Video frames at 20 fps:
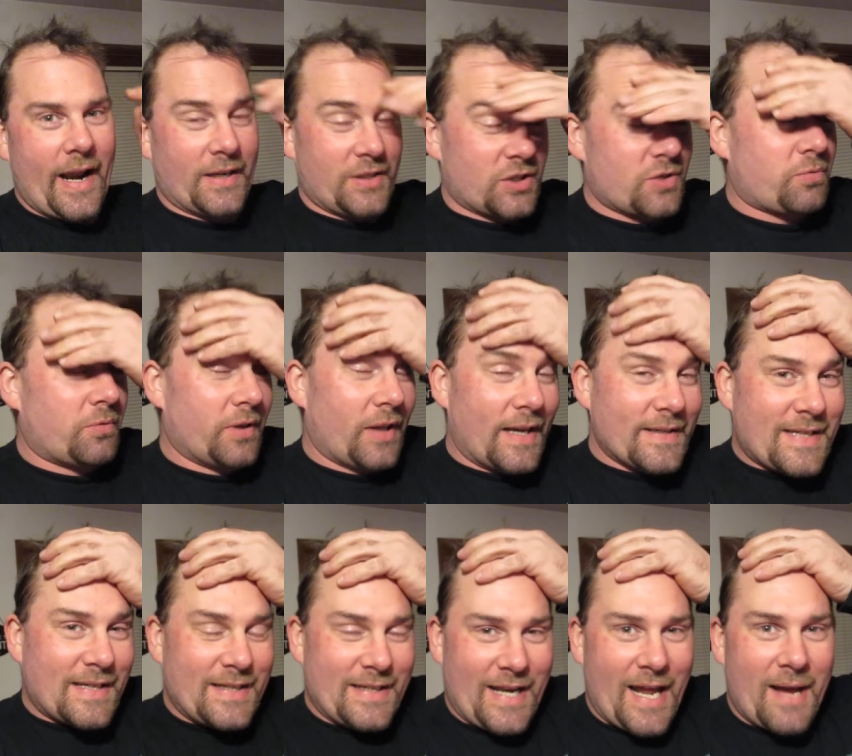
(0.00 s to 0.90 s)
I just
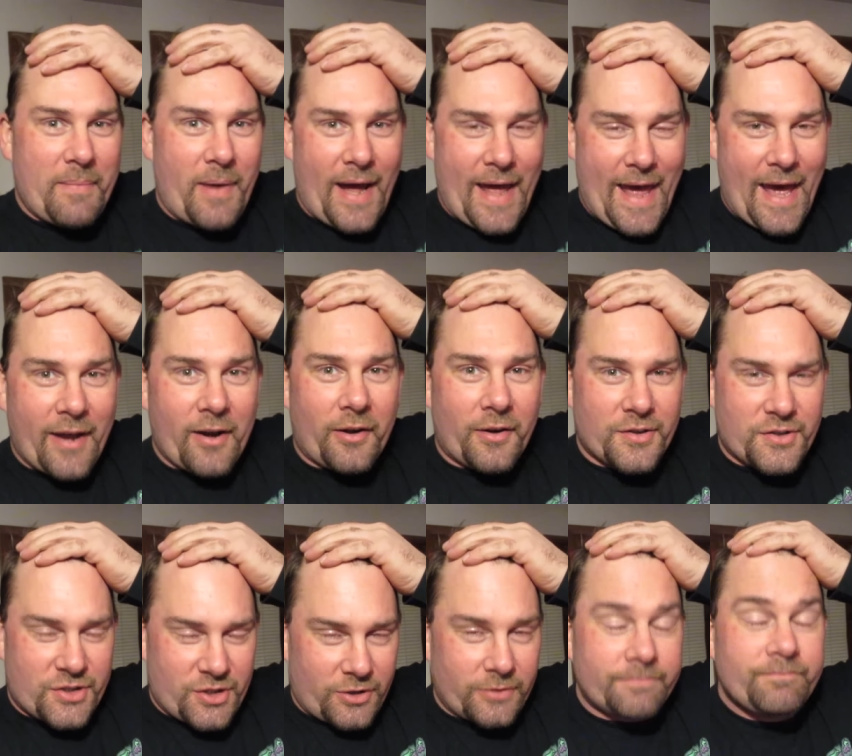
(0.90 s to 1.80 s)
realized I didn't have my hat
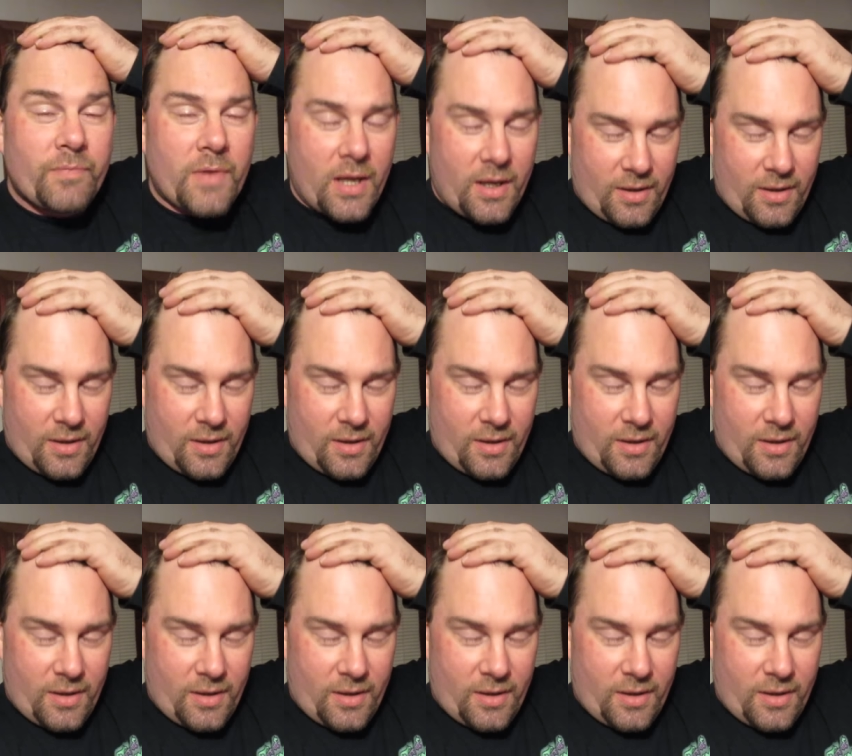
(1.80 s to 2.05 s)
on, so